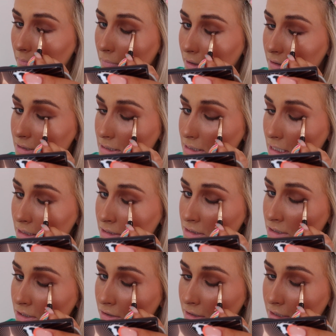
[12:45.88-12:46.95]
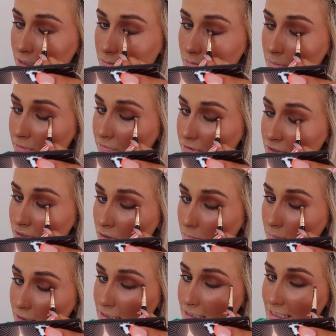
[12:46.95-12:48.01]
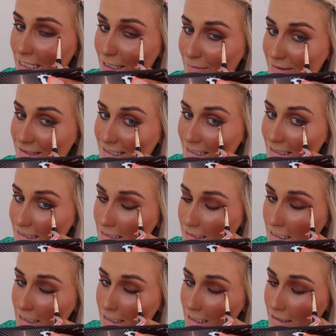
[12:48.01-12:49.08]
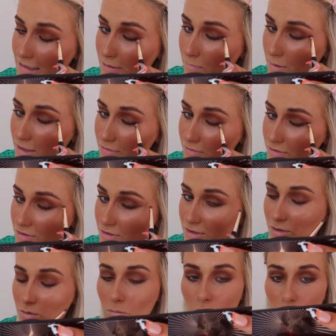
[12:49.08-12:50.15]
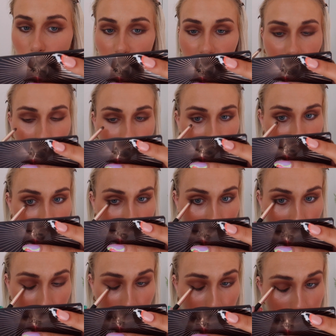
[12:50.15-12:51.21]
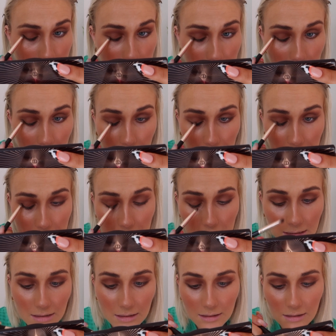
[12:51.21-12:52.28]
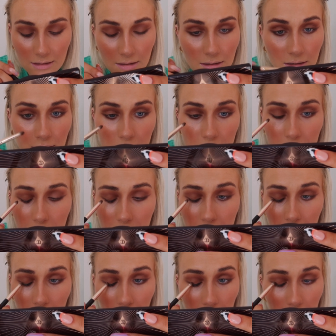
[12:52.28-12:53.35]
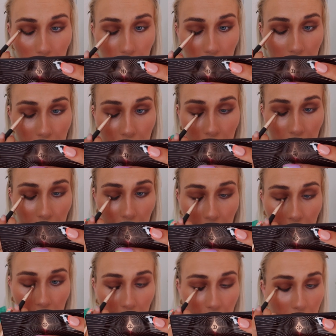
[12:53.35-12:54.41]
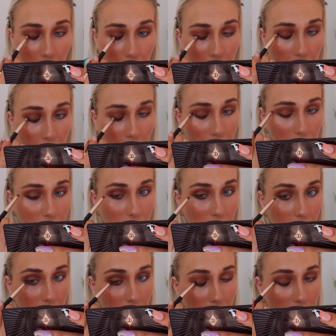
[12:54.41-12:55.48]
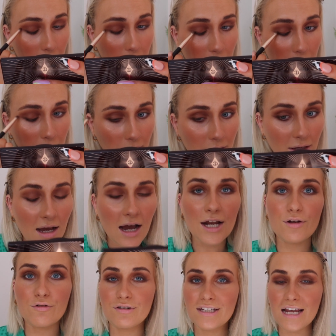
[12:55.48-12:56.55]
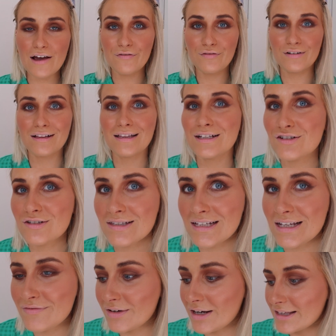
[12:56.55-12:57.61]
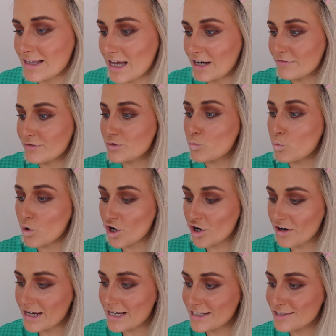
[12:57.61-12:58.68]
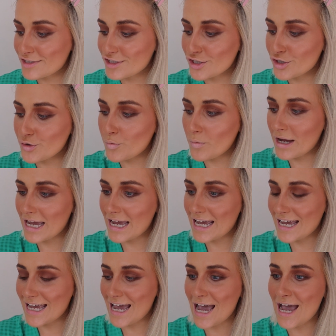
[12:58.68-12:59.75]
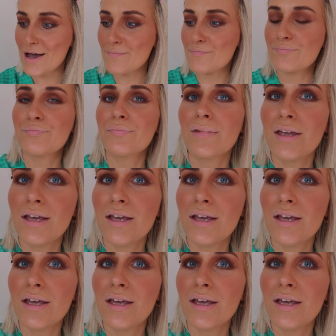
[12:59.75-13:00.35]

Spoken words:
Because it's actually turning into a bit of a summer's day outside today. The weather is just so all over the place these days, isn't it, guys? So we're just gonna blend that along the lash line. And you could definitely just leave it like that if you were into a